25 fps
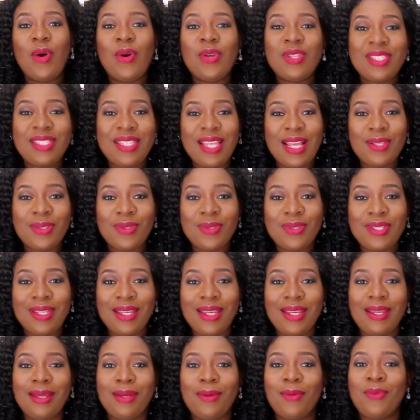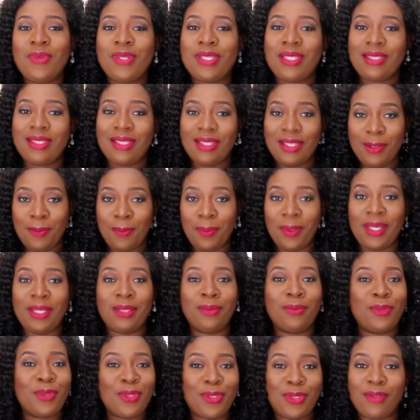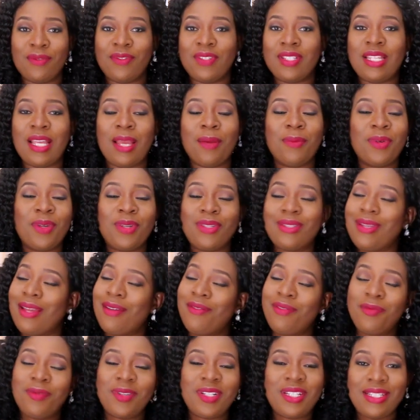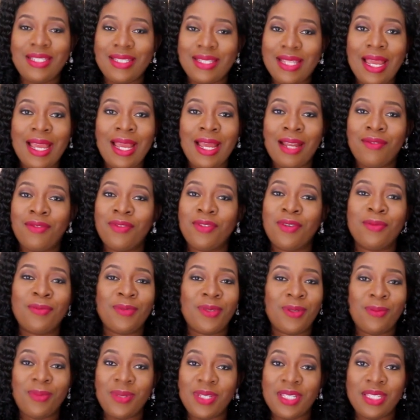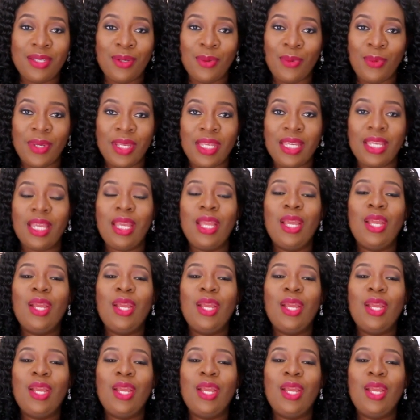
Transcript: On Saturday we sleep in most of the time because everybody's tired from the busy week.